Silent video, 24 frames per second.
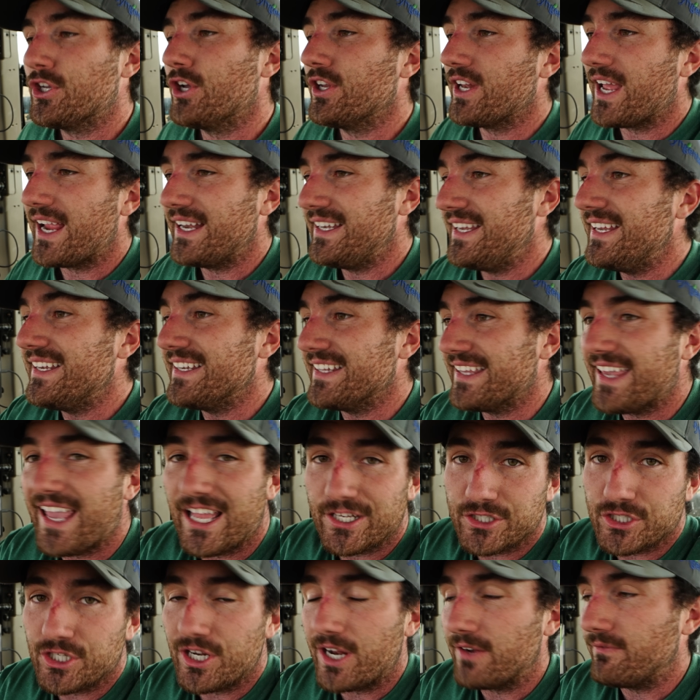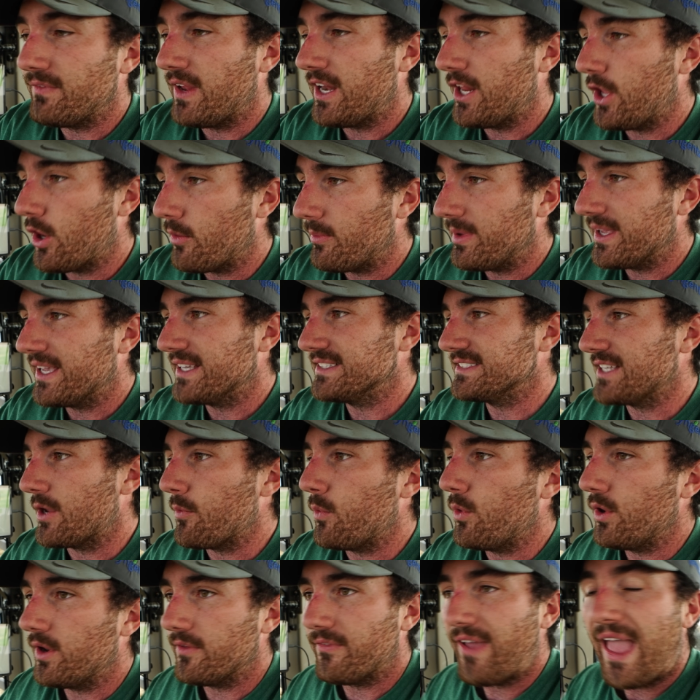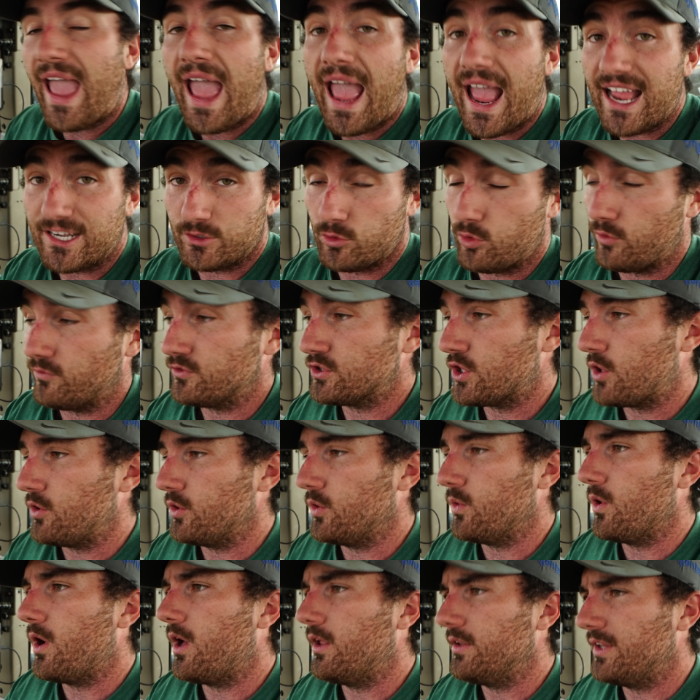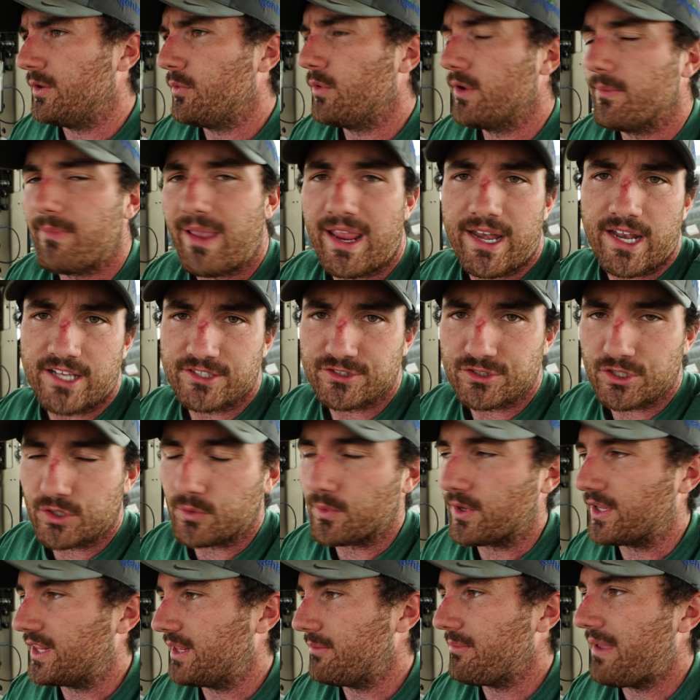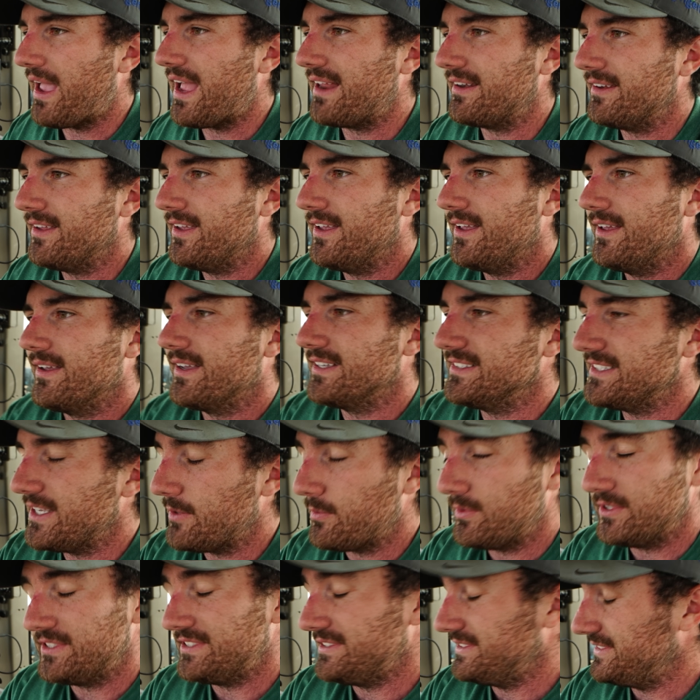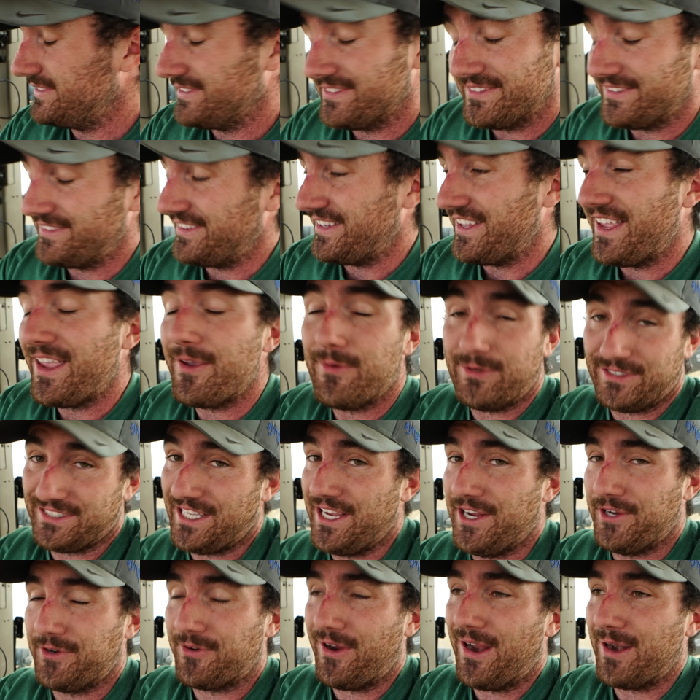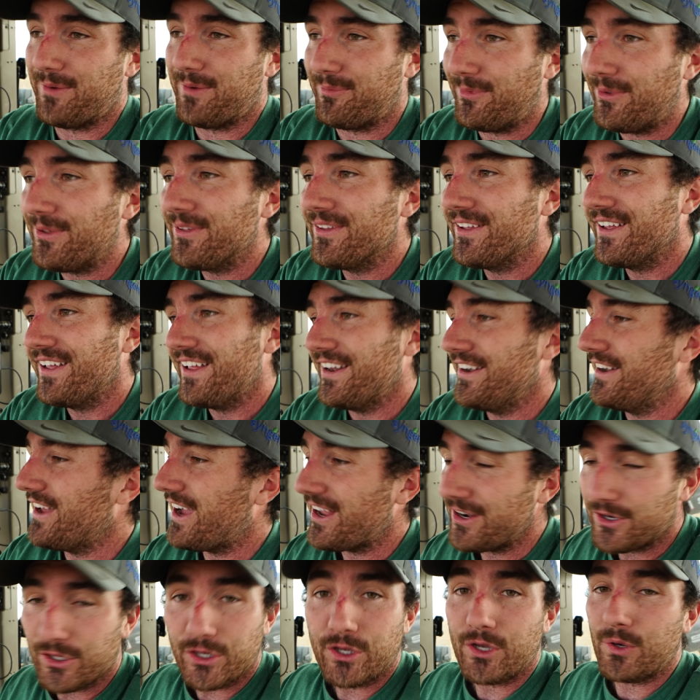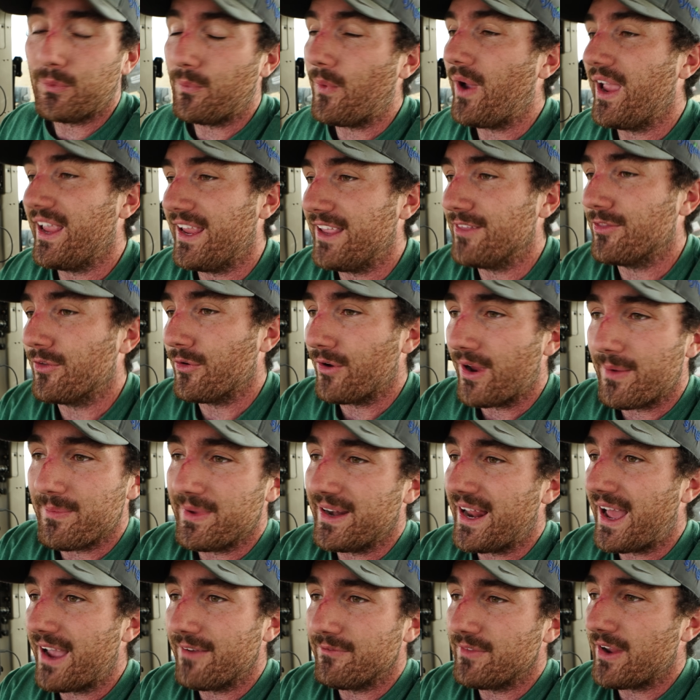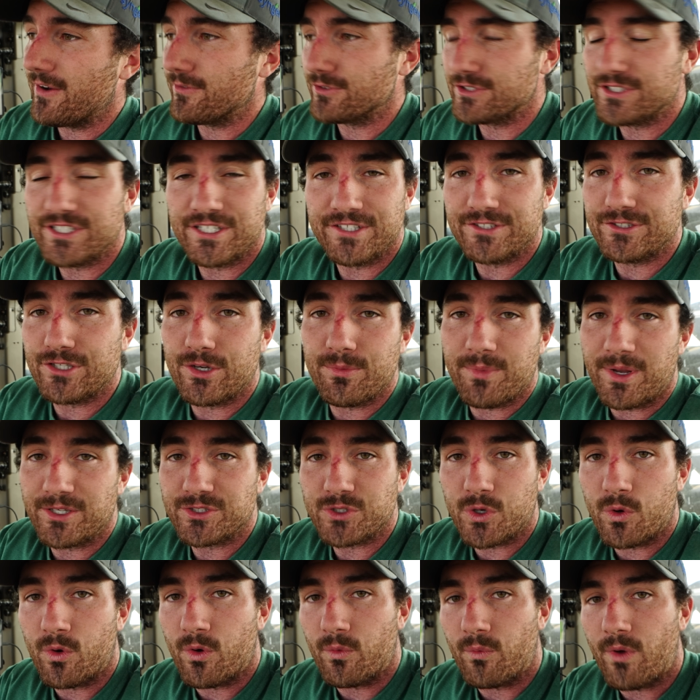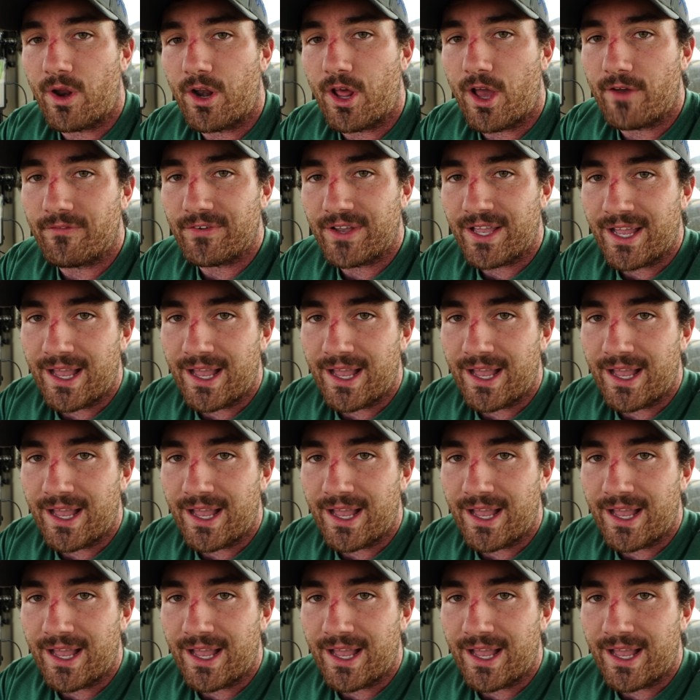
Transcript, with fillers: good I didn't catch it on video because I would have had to have shown you all and it would have made us look really bad because it was it was incredible. Not in a good way either. I mean, I've never seen so much corn run off a